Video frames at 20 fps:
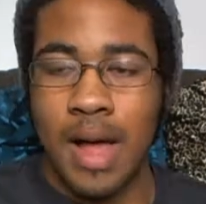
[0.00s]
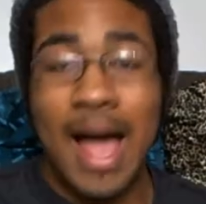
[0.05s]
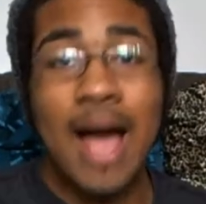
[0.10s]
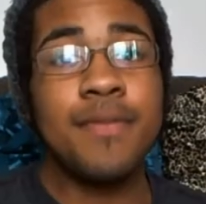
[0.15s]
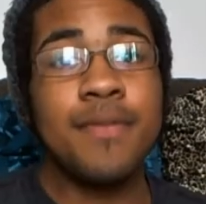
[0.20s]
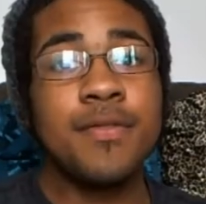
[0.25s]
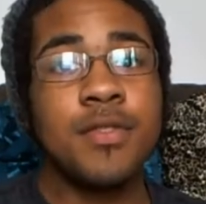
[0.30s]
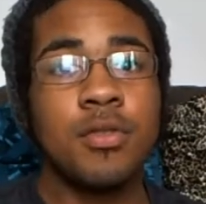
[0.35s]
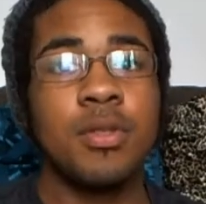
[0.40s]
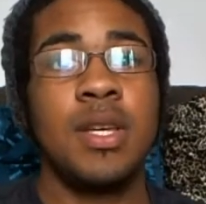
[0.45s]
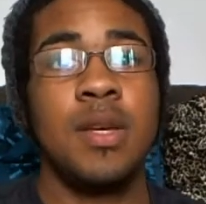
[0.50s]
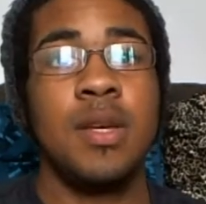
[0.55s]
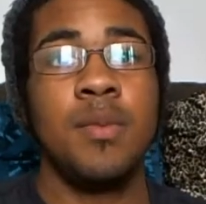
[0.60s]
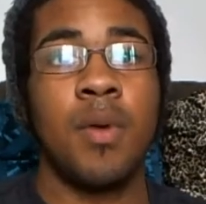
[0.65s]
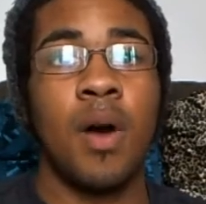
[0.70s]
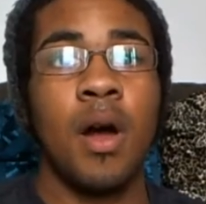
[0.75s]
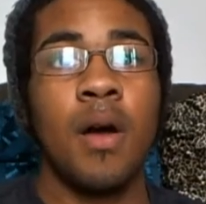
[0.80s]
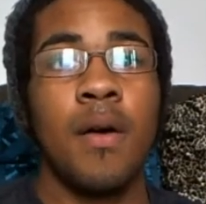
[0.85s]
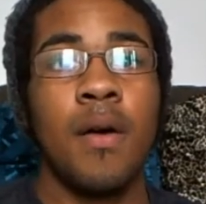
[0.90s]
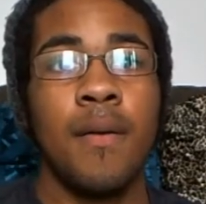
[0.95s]
After
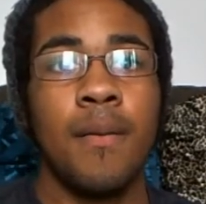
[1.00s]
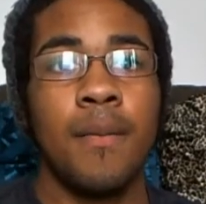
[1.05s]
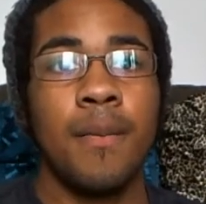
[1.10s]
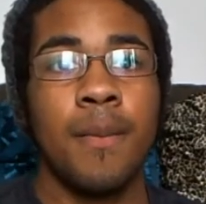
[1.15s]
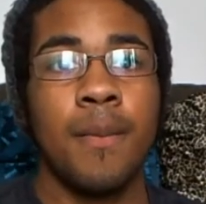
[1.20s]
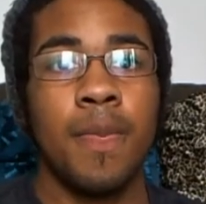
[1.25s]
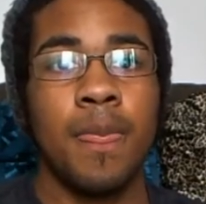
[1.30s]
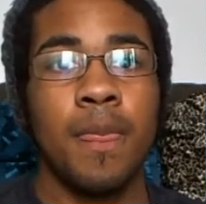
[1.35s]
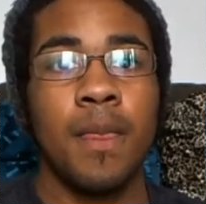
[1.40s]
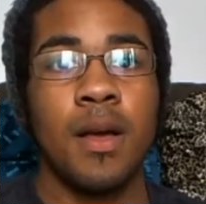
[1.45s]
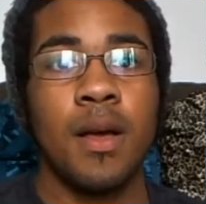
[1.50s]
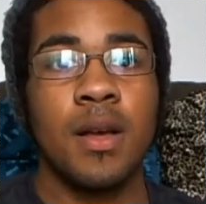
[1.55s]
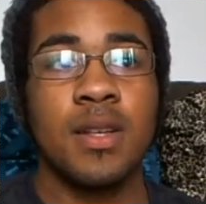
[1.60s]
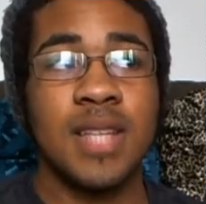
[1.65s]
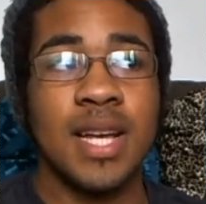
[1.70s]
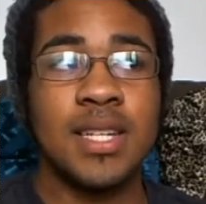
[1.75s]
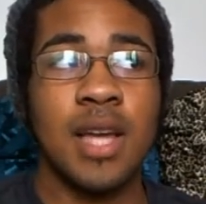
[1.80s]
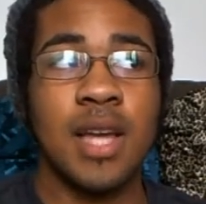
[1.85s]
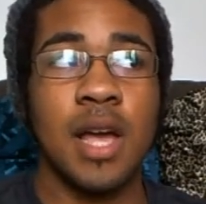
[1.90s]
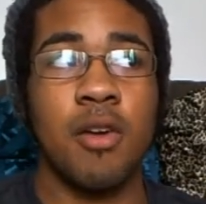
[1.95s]
Libra, because
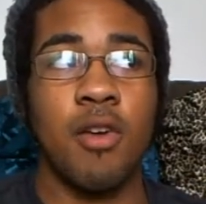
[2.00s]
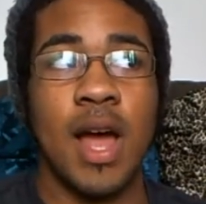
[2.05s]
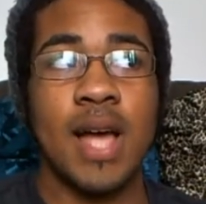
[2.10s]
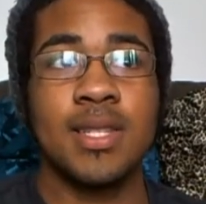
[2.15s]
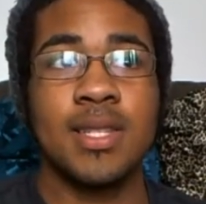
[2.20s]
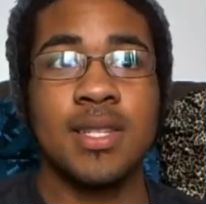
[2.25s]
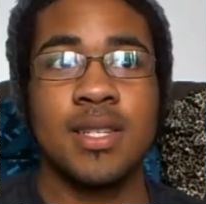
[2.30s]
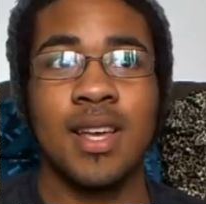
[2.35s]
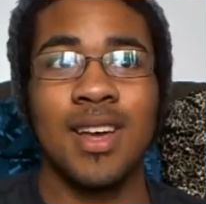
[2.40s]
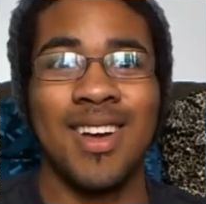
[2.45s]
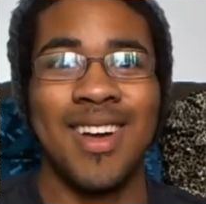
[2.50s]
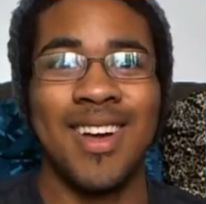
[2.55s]
I digress,